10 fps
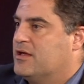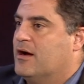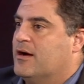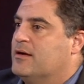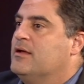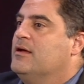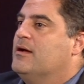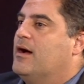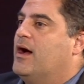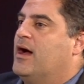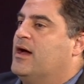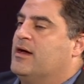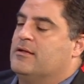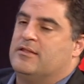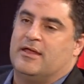yard. Hmm.
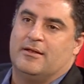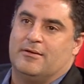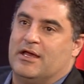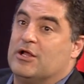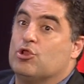Uh, then uh,